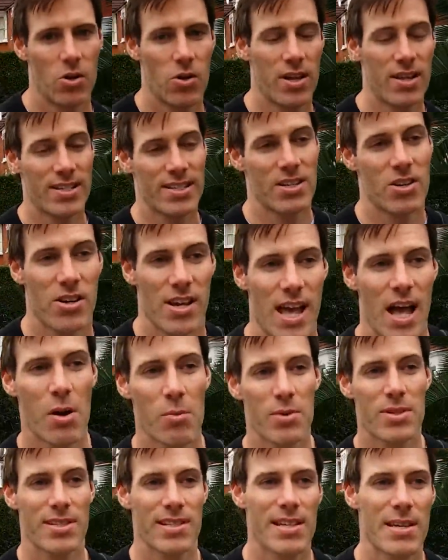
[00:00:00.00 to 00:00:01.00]
Only it's not going to
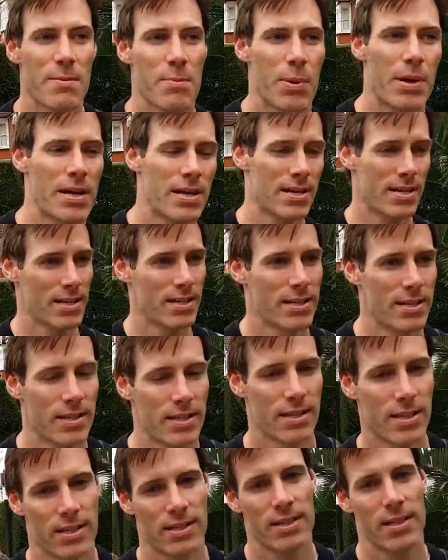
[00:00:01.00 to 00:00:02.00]
help me sleep,
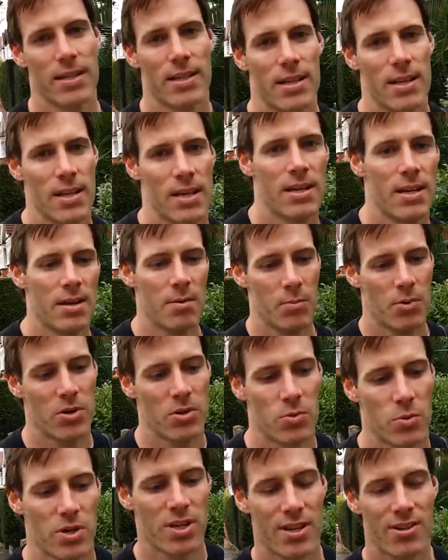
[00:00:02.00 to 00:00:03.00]

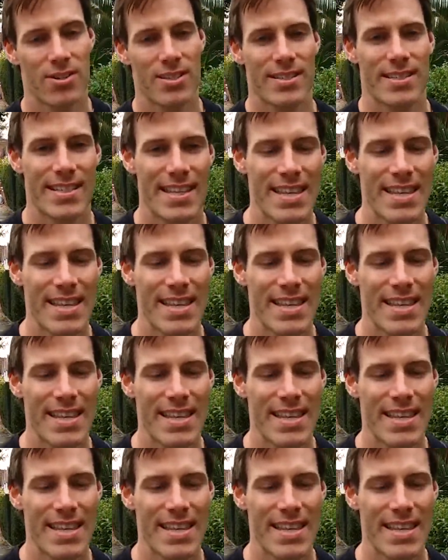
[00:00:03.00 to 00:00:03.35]
but when you can't